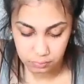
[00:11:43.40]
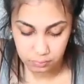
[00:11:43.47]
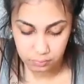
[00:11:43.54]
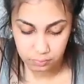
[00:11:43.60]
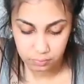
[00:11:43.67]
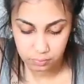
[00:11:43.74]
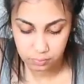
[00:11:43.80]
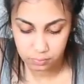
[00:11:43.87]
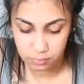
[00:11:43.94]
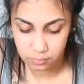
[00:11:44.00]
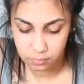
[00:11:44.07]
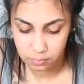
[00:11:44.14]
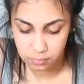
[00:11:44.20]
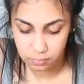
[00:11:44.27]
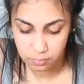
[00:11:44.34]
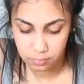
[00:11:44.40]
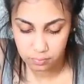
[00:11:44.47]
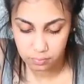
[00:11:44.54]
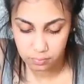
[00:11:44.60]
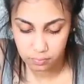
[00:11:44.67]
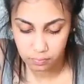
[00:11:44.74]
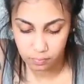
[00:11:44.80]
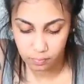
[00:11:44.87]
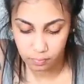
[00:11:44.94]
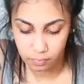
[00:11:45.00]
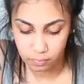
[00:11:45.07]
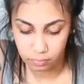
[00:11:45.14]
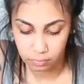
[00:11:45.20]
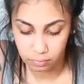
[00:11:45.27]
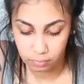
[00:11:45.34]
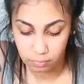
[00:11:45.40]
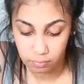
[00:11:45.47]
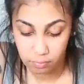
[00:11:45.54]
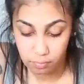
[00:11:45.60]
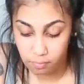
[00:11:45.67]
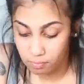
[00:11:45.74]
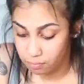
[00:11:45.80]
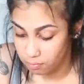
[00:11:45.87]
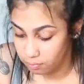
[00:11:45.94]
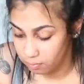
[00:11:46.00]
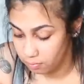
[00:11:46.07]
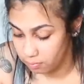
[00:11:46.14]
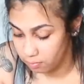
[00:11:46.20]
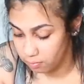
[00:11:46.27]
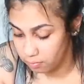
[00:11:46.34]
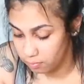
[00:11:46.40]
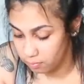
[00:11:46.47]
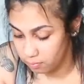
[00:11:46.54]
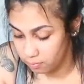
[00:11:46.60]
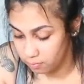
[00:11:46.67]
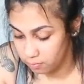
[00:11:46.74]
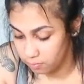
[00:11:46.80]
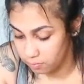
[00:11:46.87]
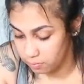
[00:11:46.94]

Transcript: This person isn't speaking.